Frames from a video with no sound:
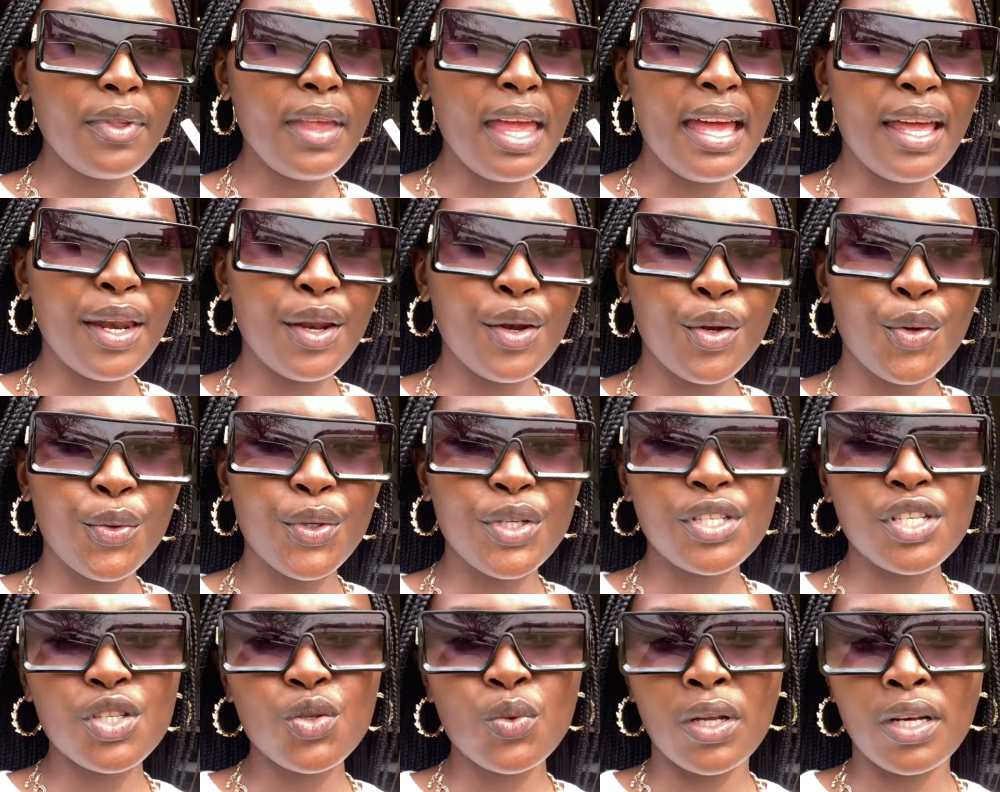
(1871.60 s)
I don't know, we
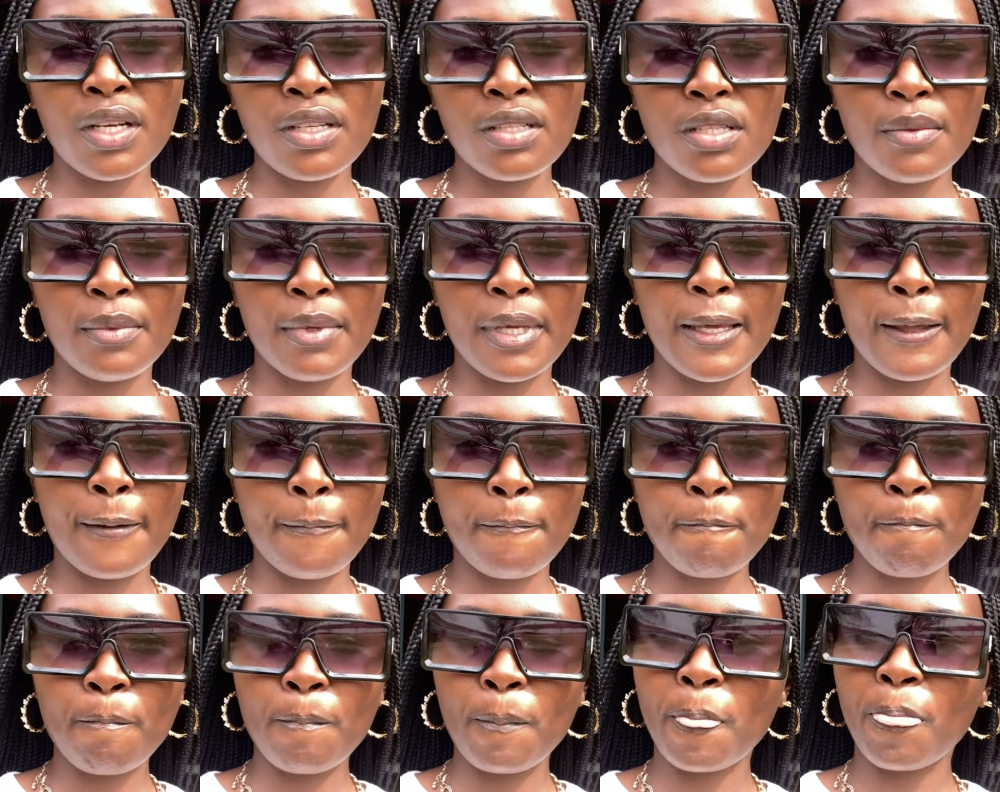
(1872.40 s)
just wanted to be
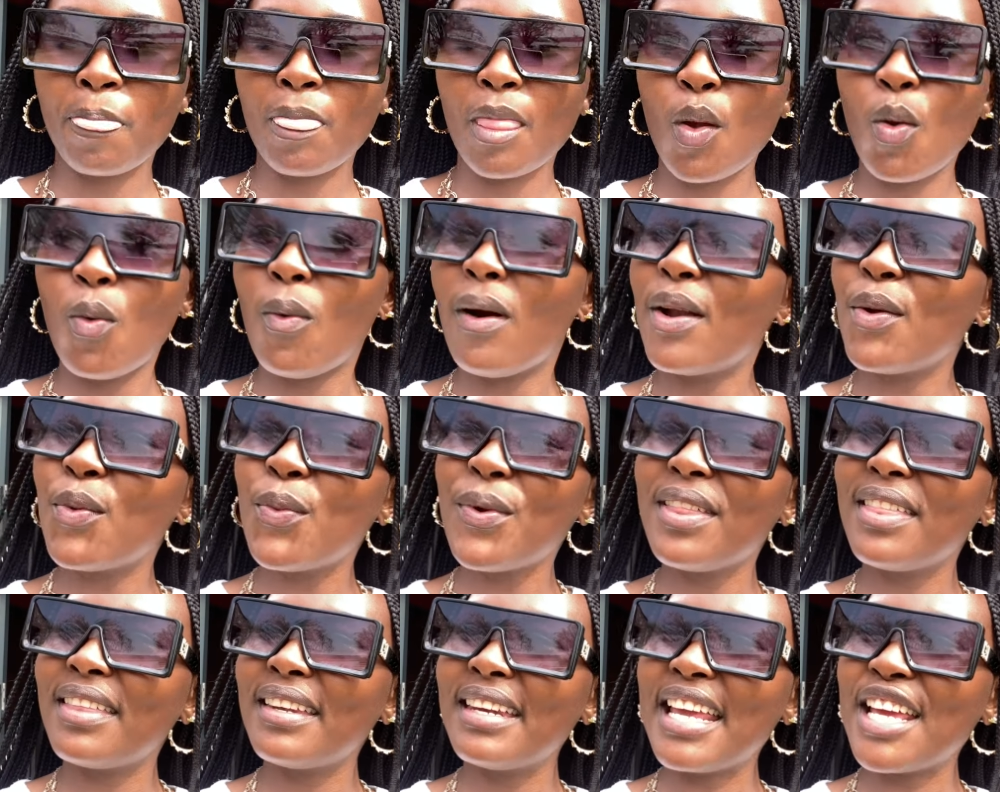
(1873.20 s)
one
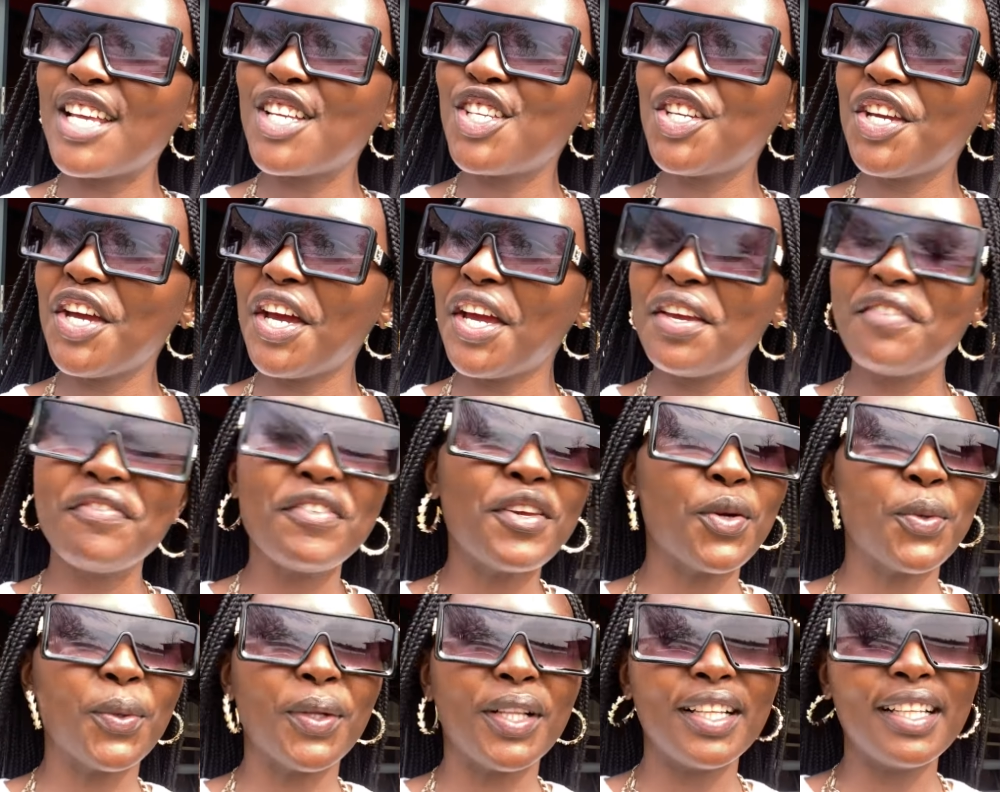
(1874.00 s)
with nature, if
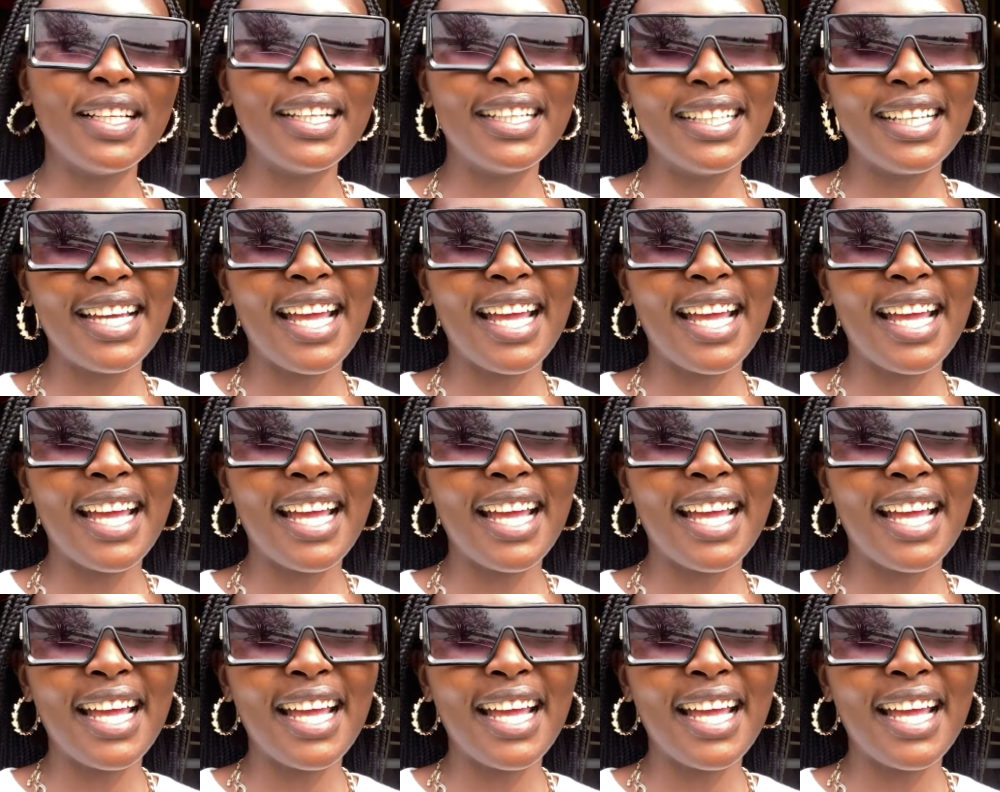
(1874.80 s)
you will.